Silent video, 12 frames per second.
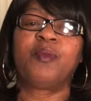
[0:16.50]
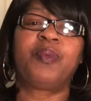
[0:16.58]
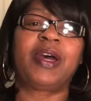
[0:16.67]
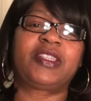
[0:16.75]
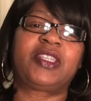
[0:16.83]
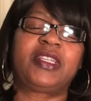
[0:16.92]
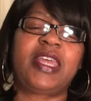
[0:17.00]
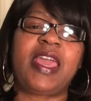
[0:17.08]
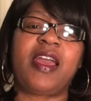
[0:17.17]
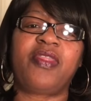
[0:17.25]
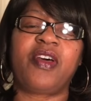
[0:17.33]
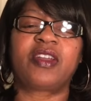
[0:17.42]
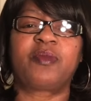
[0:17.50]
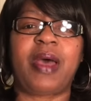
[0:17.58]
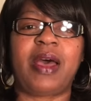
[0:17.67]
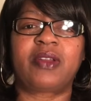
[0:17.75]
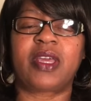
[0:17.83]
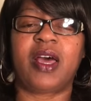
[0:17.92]
But today I thought
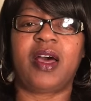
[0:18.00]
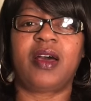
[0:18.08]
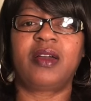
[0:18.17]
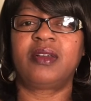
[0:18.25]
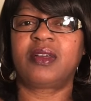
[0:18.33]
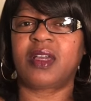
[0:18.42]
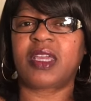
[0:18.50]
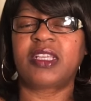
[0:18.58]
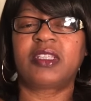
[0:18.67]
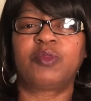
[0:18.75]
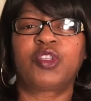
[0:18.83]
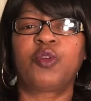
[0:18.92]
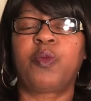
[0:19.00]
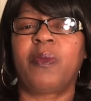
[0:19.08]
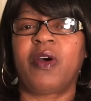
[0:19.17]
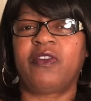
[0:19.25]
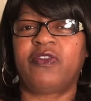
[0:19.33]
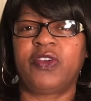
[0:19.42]
about cooking some Super
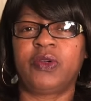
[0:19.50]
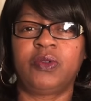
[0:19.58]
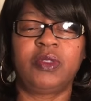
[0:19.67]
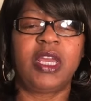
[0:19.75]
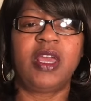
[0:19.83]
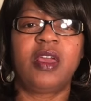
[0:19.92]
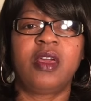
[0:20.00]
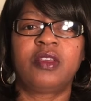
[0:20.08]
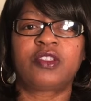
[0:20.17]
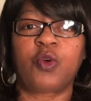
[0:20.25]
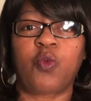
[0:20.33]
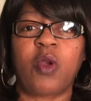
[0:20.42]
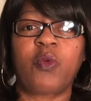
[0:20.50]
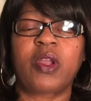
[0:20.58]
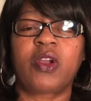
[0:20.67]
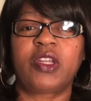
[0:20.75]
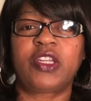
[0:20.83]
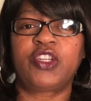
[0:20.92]
Bowl food. So what
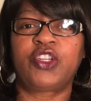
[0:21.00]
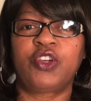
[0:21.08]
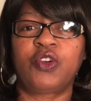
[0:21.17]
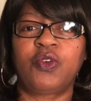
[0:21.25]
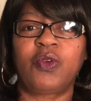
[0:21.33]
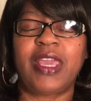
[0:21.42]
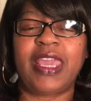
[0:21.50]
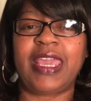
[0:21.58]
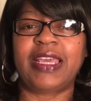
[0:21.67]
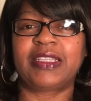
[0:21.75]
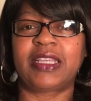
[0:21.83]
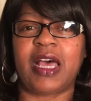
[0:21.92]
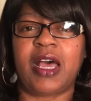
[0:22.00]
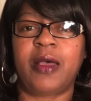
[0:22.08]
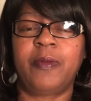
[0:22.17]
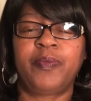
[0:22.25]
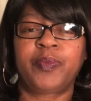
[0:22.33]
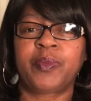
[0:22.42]
we're going to do is
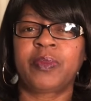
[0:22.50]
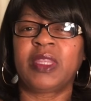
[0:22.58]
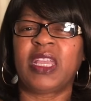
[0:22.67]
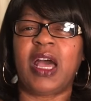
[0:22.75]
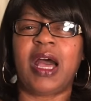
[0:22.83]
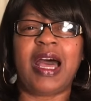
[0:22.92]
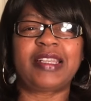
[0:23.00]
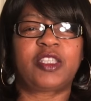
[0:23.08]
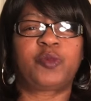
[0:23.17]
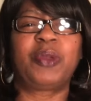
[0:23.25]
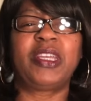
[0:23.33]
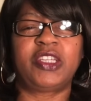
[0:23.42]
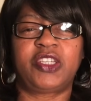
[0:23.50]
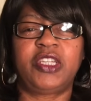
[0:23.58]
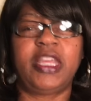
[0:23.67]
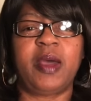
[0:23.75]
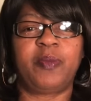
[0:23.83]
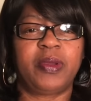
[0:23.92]
a hot
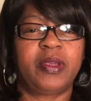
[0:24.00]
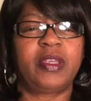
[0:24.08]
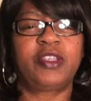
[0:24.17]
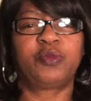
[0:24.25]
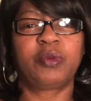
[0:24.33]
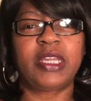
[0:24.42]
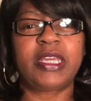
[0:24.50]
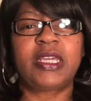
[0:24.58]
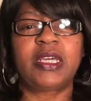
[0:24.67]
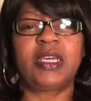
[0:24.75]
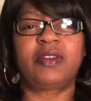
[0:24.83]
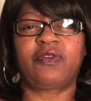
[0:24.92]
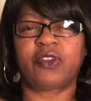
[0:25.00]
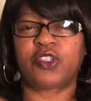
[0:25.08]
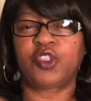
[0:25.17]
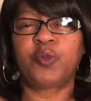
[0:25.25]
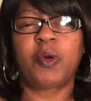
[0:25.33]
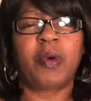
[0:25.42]
spinach dip. It's really good for
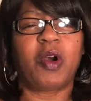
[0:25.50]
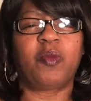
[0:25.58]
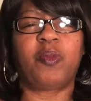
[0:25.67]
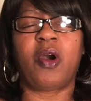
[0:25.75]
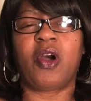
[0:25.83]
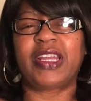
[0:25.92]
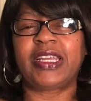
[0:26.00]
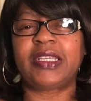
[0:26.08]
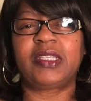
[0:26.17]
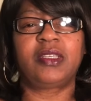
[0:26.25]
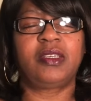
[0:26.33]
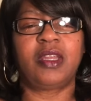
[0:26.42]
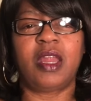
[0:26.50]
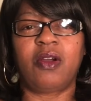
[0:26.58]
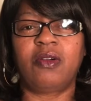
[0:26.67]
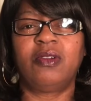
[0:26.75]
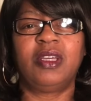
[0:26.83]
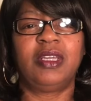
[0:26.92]
Super Bowl parties, you know,